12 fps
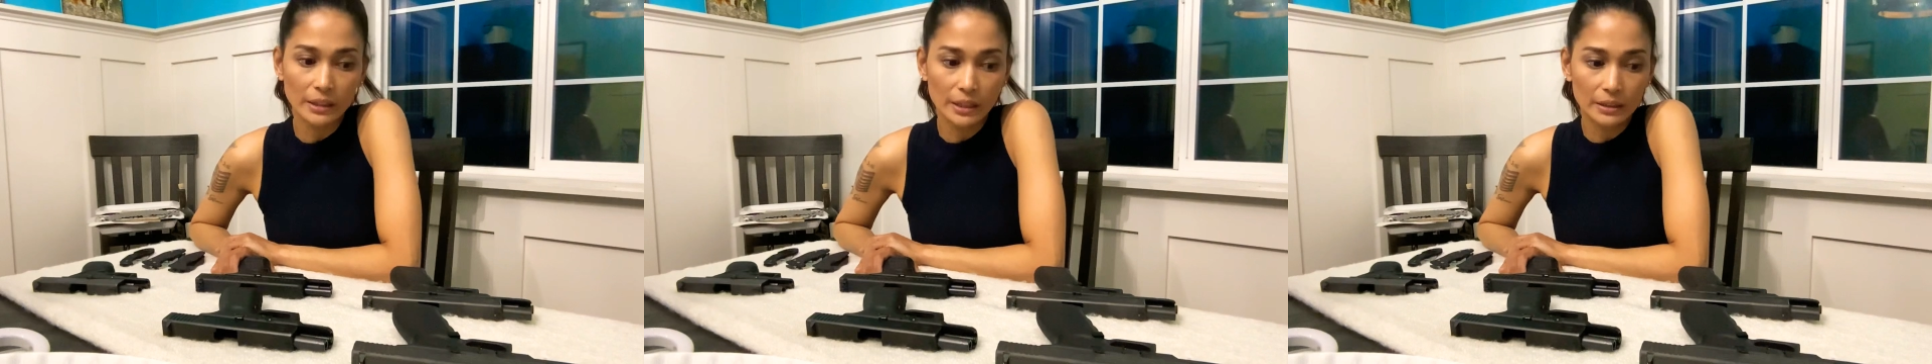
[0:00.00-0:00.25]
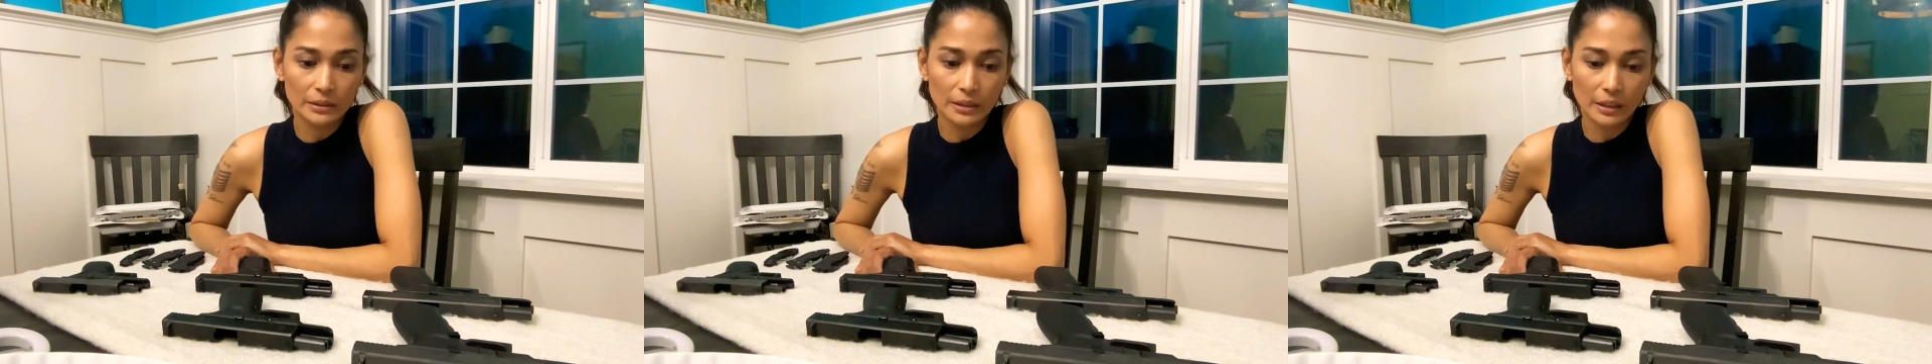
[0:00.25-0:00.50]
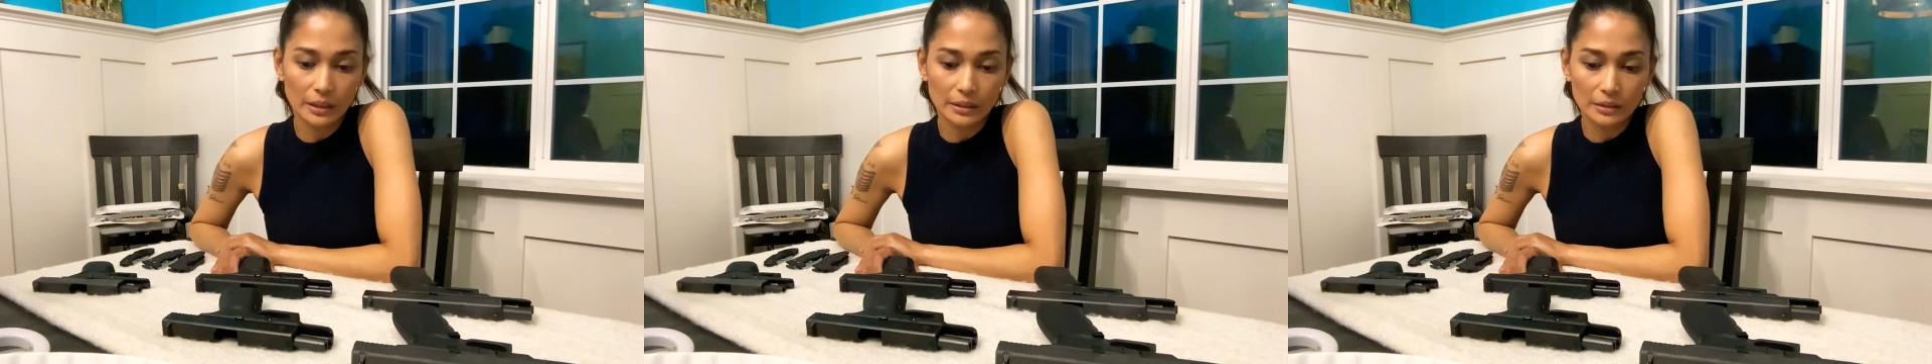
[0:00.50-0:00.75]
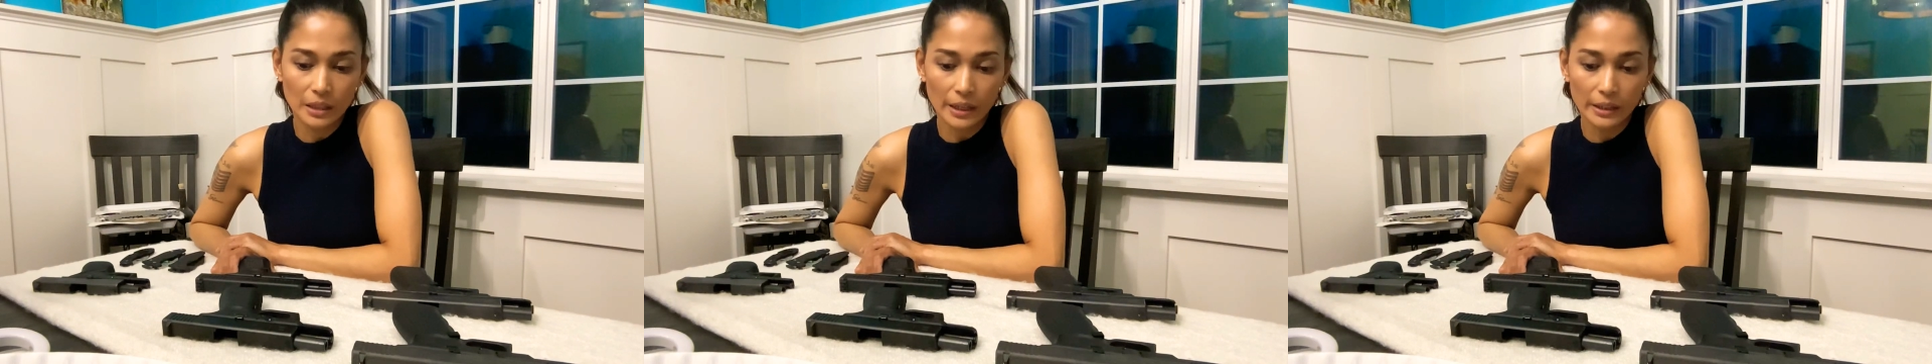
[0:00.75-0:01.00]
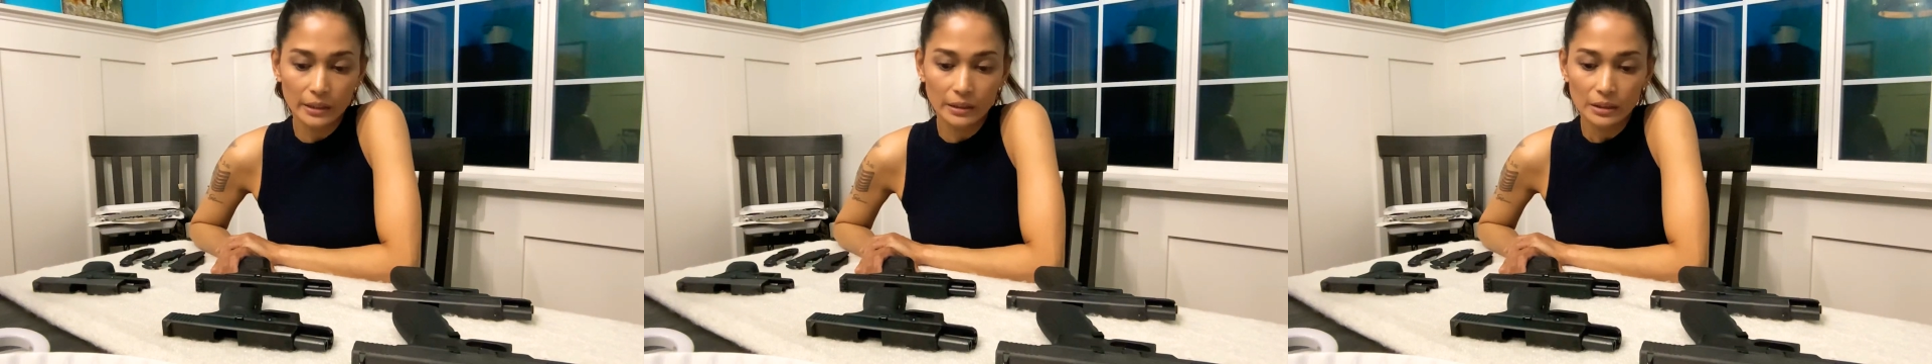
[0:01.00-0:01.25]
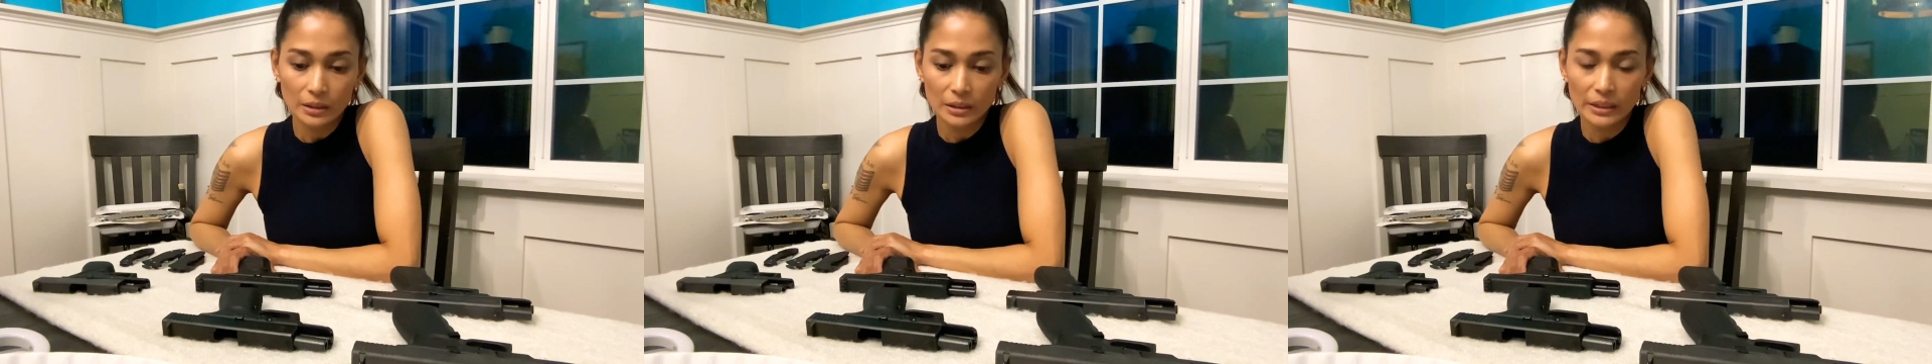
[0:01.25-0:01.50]
and I
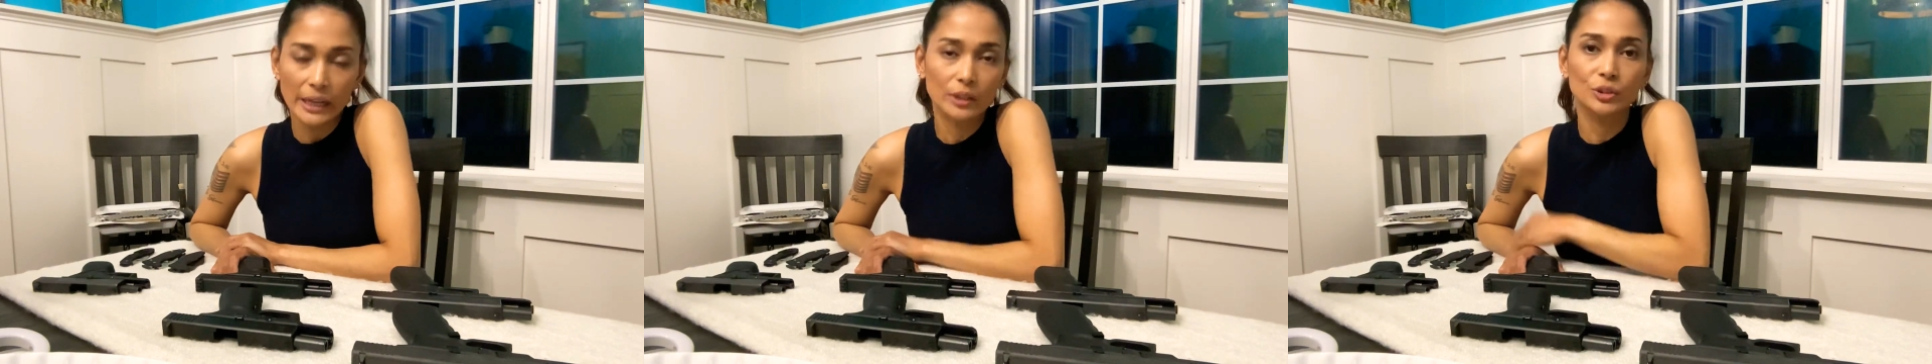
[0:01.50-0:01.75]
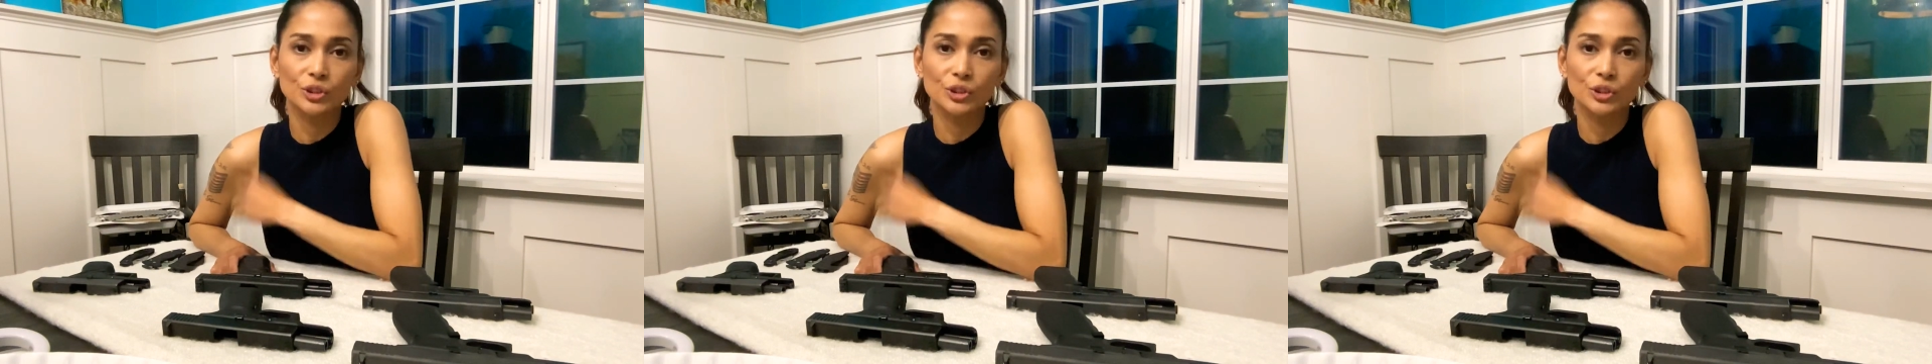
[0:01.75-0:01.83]
like to